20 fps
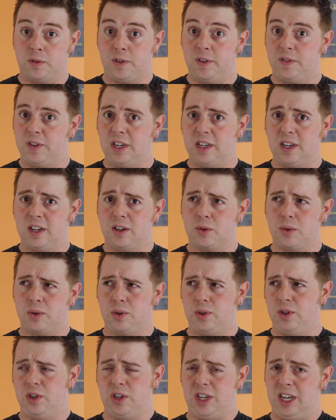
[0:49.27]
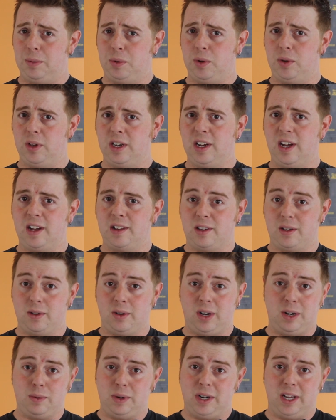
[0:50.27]
$15 was just absolutely nuts.
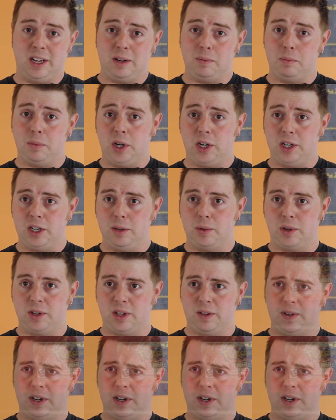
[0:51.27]
So I went ahead and bought it because I